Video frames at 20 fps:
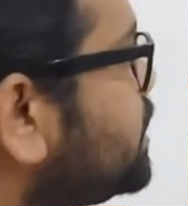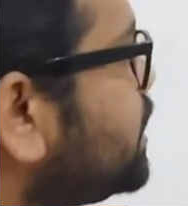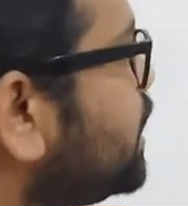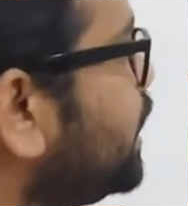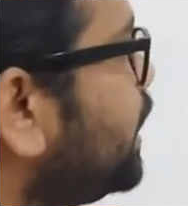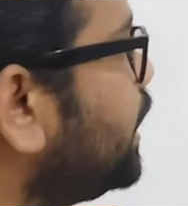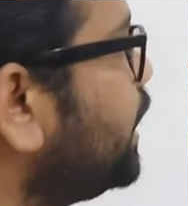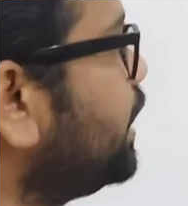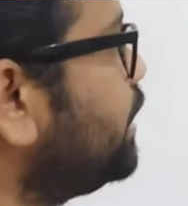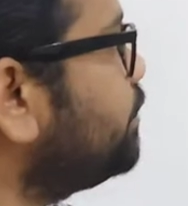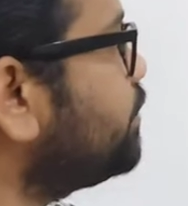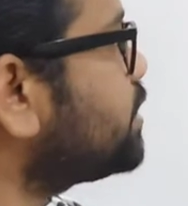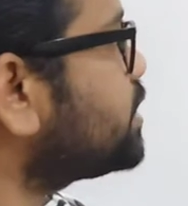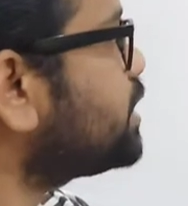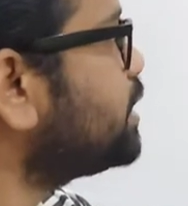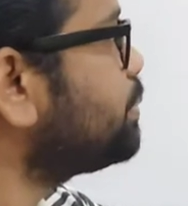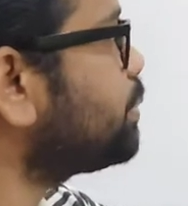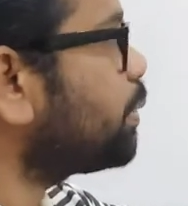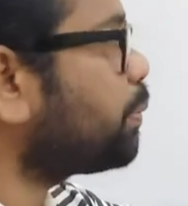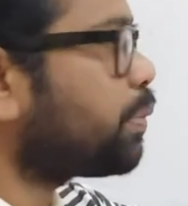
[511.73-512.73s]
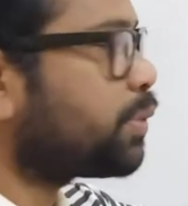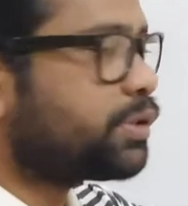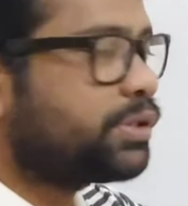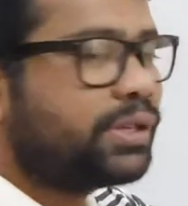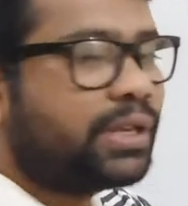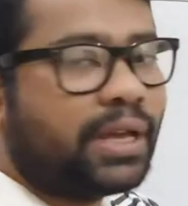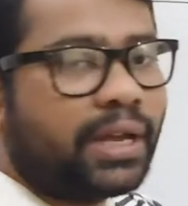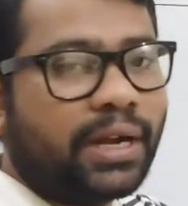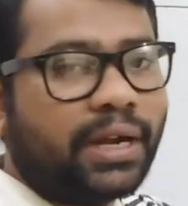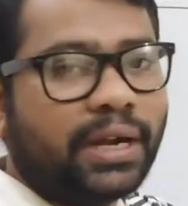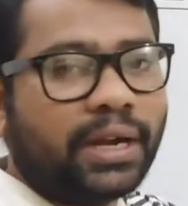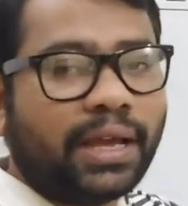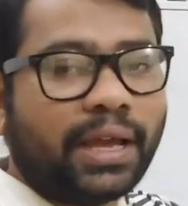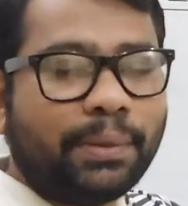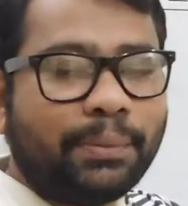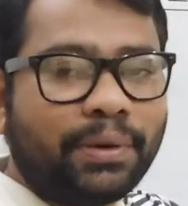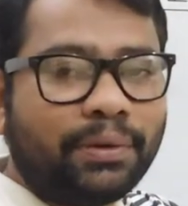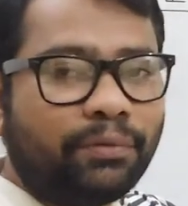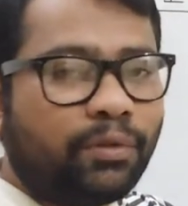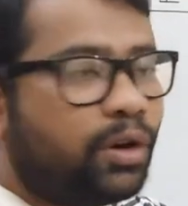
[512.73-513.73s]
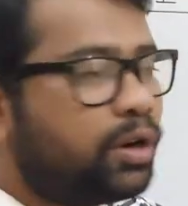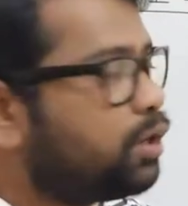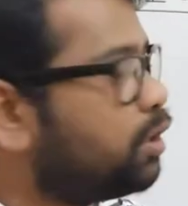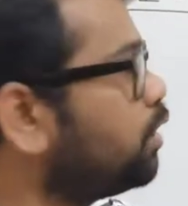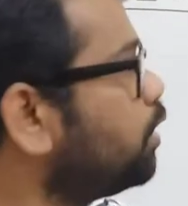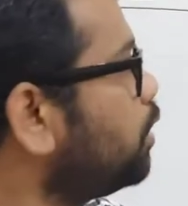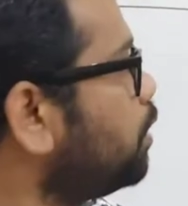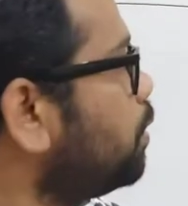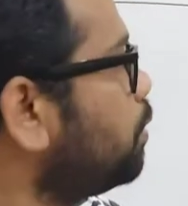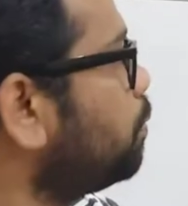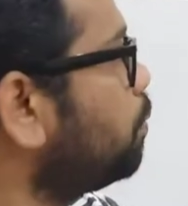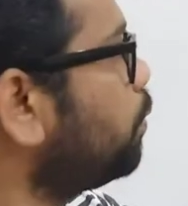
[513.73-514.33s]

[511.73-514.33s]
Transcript: is inversely proportional to current. I mean what?